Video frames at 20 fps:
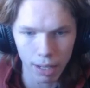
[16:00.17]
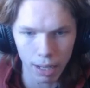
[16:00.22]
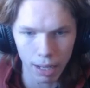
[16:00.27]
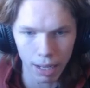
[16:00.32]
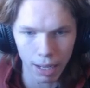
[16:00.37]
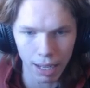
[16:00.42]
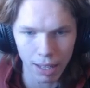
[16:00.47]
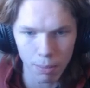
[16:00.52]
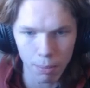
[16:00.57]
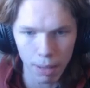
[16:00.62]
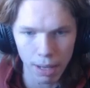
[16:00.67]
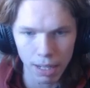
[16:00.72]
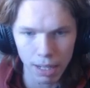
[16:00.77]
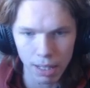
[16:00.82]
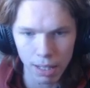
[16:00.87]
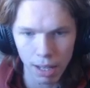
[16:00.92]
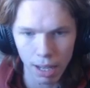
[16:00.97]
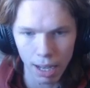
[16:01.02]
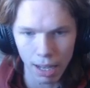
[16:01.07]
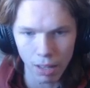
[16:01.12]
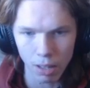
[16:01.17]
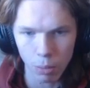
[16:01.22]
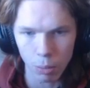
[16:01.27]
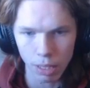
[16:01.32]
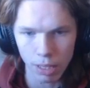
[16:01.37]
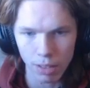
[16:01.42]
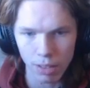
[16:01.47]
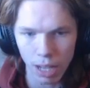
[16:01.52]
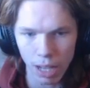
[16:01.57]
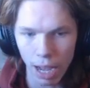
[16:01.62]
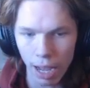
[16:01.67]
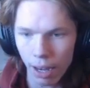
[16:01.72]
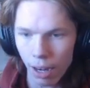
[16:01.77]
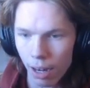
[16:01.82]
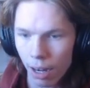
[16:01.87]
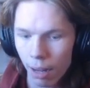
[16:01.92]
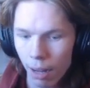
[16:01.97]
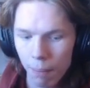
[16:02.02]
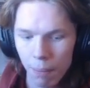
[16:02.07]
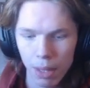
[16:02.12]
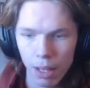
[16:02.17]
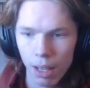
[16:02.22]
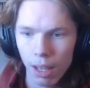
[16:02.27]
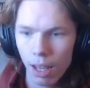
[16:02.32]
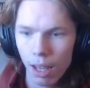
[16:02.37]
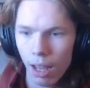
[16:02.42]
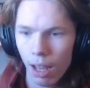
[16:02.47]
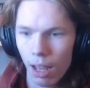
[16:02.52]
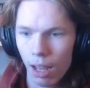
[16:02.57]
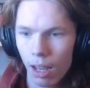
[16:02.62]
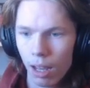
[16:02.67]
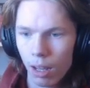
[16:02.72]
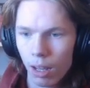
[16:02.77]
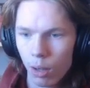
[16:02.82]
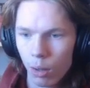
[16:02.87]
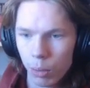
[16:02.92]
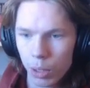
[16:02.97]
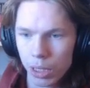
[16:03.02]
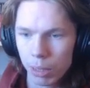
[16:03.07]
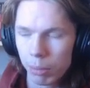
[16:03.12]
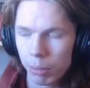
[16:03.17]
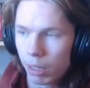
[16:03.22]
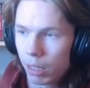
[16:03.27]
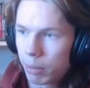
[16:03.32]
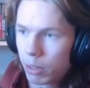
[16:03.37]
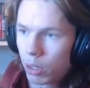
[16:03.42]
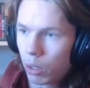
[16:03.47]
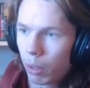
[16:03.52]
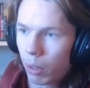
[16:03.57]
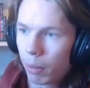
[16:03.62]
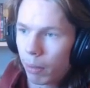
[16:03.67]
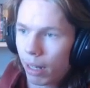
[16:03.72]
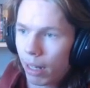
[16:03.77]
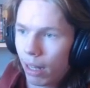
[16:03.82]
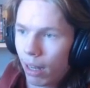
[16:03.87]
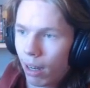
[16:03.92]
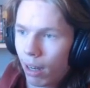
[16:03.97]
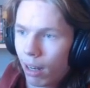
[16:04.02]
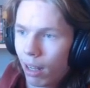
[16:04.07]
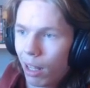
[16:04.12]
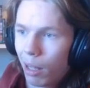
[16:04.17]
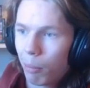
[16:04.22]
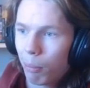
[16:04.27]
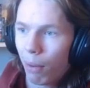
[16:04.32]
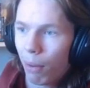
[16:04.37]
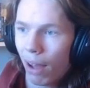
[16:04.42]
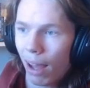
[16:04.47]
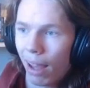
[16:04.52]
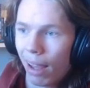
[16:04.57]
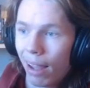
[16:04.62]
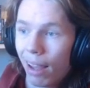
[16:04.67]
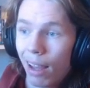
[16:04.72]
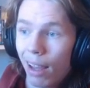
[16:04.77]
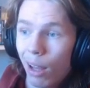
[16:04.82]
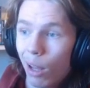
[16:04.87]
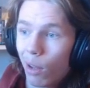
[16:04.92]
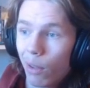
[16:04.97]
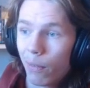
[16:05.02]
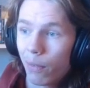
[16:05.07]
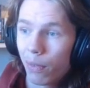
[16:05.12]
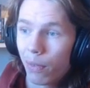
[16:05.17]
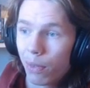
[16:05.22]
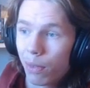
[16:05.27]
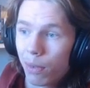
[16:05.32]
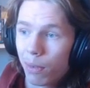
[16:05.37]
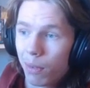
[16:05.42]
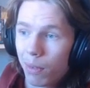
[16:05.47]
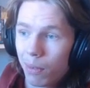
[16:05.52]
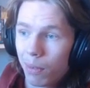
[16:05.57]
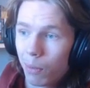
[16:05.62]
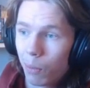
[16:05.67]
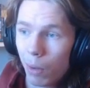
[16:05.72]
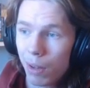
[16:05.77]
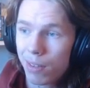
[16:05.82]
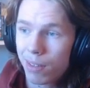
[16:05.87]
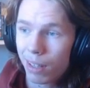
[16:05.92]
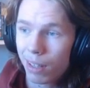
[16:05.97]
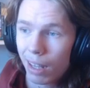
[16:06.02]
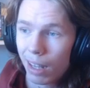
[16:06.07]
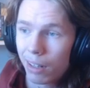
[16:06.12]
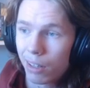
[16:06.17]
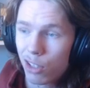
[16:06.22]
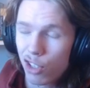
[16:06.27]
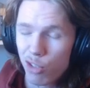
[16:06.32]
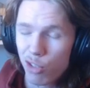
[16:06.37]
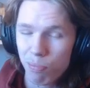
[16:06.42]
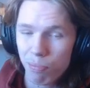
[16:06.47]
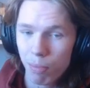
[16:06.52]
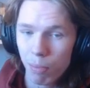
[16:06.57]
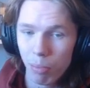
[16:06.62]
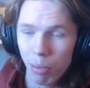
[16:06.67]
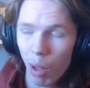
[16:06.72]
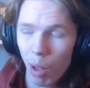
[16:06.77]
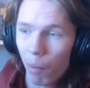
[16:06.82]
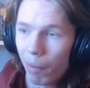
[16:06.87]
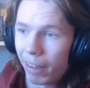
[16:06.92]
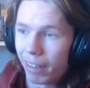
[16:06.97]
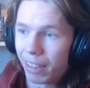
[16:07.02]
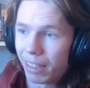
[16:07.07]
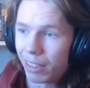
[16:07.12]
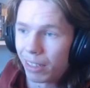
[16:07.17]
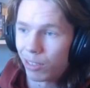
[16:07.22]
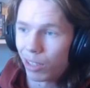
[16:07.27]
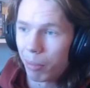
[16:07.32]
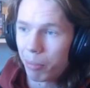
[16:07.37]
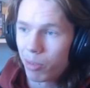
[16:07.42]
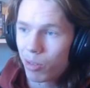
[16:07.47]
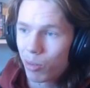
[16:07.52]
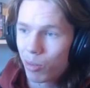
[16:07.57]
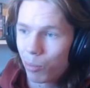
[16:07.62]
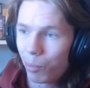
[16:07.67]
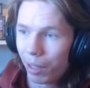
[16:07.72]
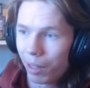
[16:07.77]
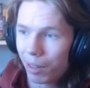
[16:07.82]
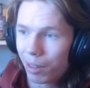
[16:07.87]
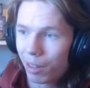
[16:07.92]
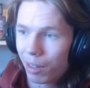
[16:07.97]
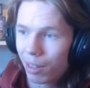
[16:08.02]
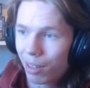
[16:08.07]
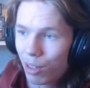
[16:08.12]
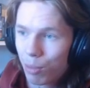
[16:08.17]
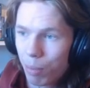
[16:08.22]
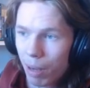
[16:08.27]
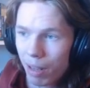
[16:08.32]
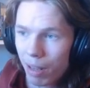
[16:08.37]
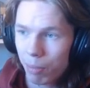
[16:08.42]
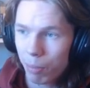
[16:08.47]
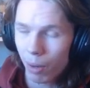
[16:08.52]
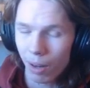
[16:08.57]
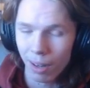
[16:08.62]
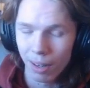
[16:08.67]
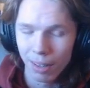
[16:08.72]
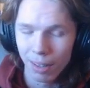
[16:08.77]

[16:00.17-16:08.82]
as many as we desire, which I'm going to be showing right here by, once again, just blowing out your eardrums with the spacebar.